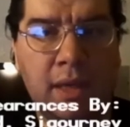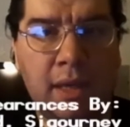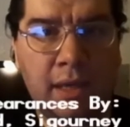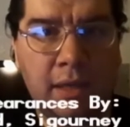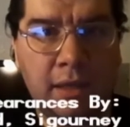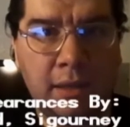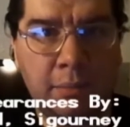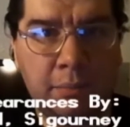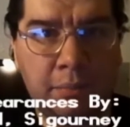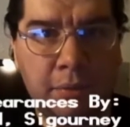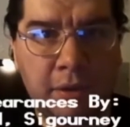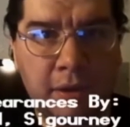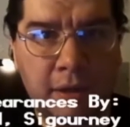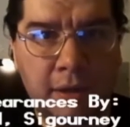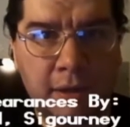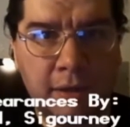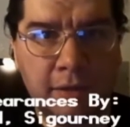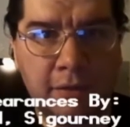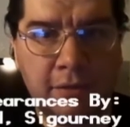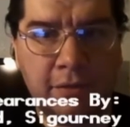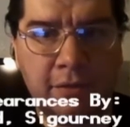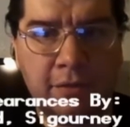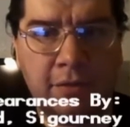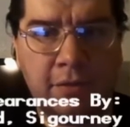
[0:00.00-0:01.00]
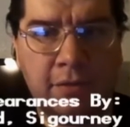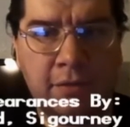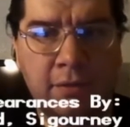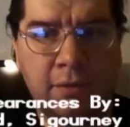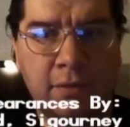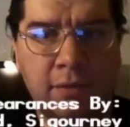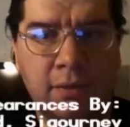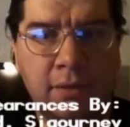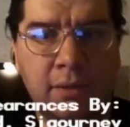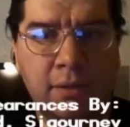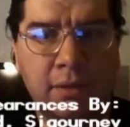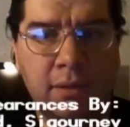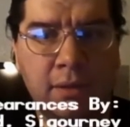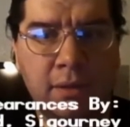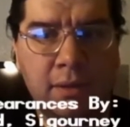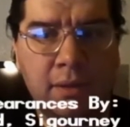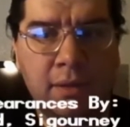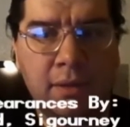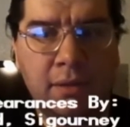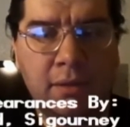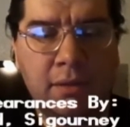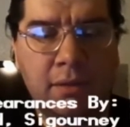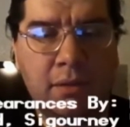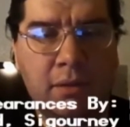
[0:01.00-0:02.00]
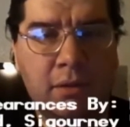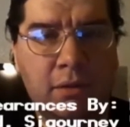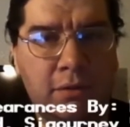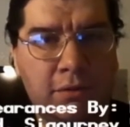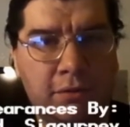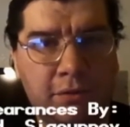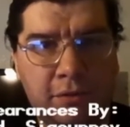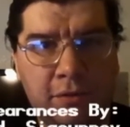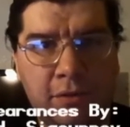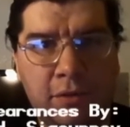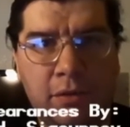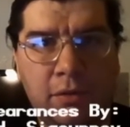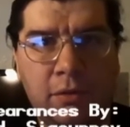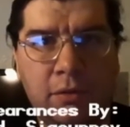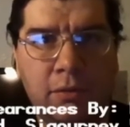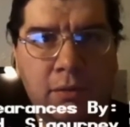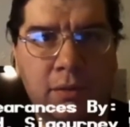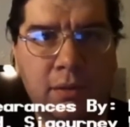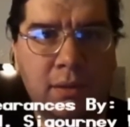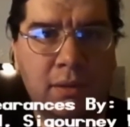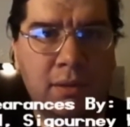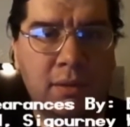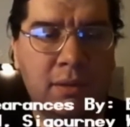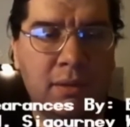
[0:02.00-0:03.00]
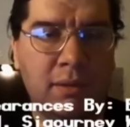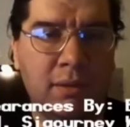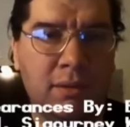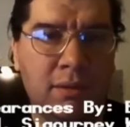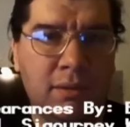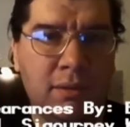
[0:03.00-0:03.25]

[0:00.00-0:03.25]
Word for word: Annie Potts, also